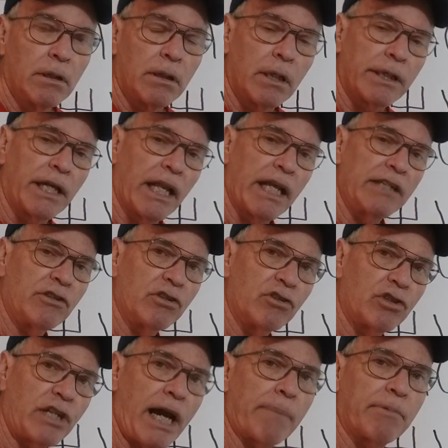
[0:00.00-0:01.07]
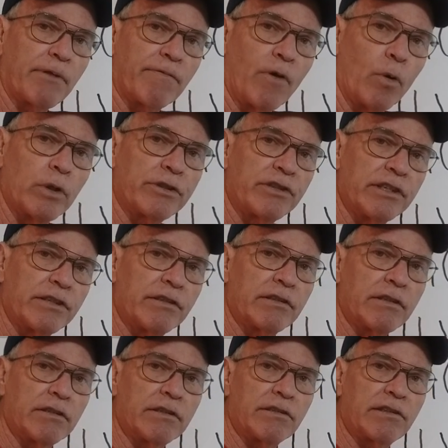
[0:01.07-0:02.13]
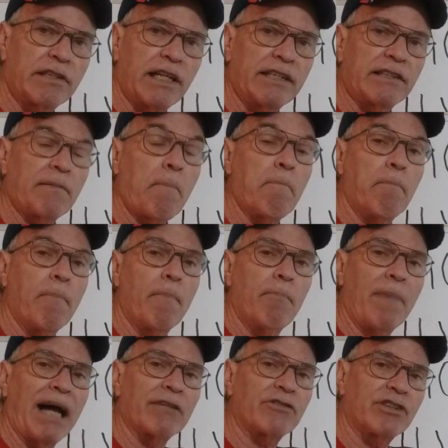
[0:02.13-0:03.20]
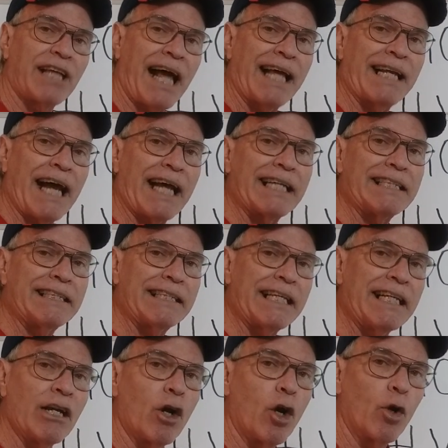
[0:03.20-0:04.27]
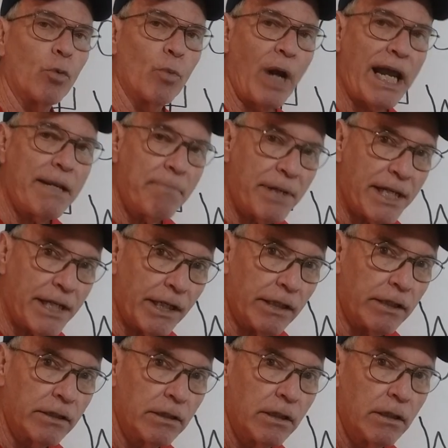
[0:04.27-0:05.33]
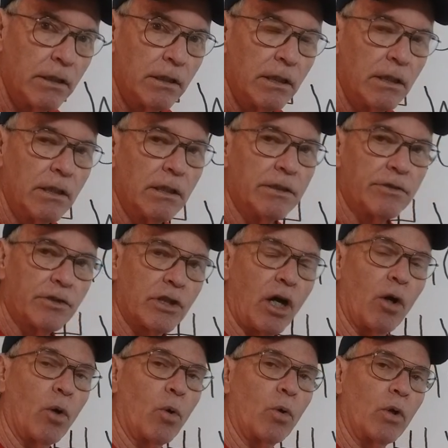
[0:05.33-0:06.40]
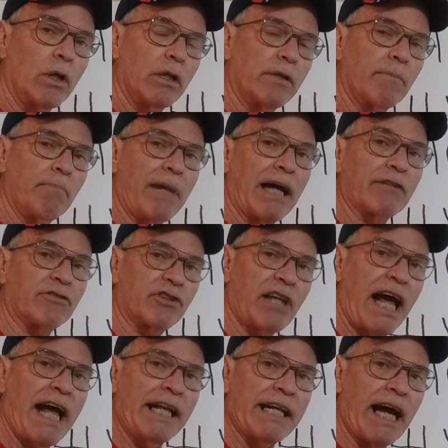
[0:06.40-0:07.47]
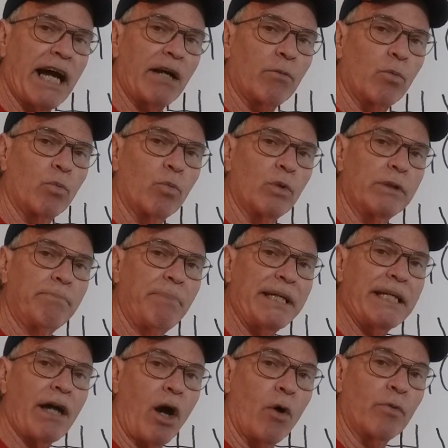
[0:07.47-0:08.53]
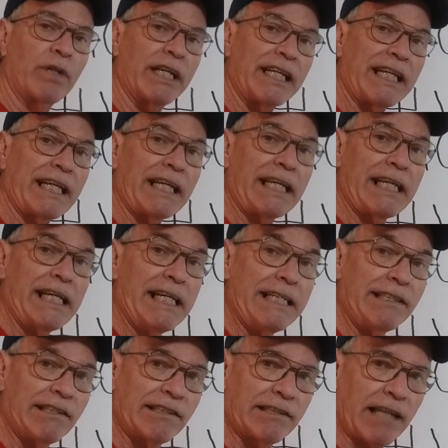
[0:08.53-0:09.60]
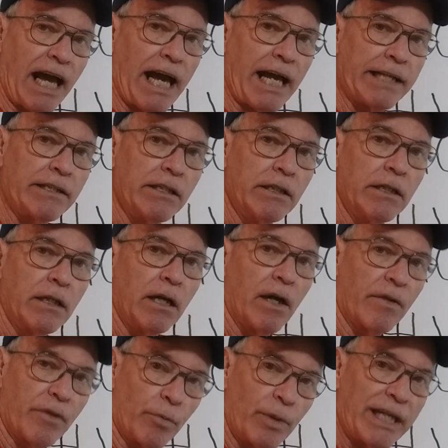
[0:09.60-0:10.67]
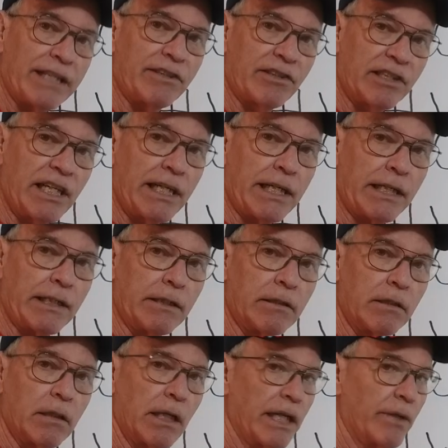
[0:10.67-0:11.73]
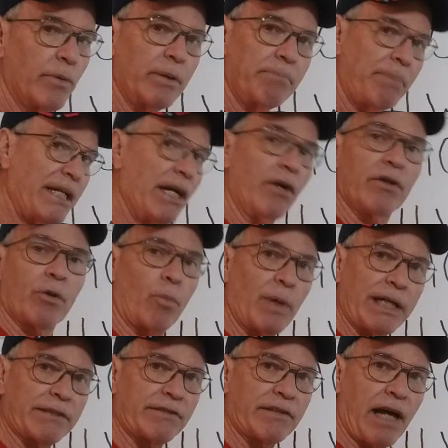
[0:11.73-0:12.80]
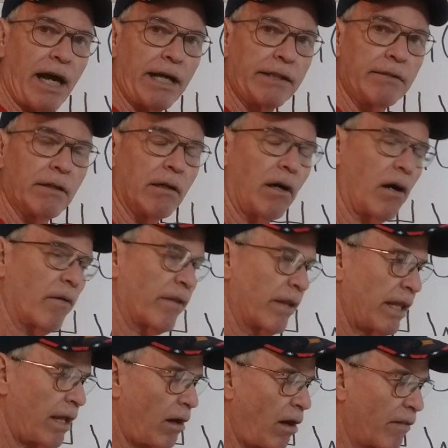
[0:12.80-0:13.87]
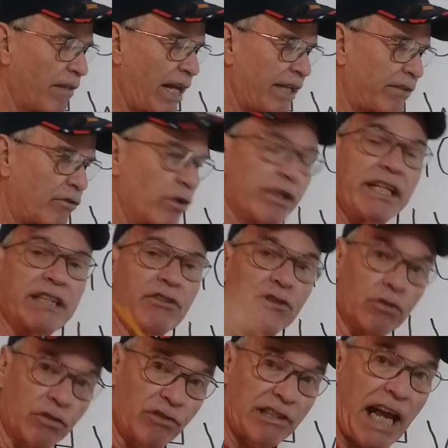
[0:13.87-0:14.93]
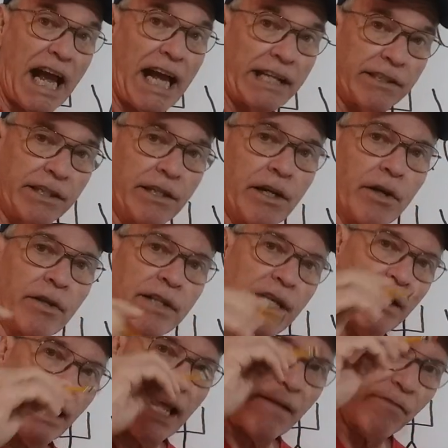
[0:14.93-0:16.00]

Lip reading: Galatians chapter 4 says Mount Sinai is in Arabia. So Mount Sinai would be on the east side of the Red Sea. It wouldn't be on the west side. All that traditional site, you know, and they'll have a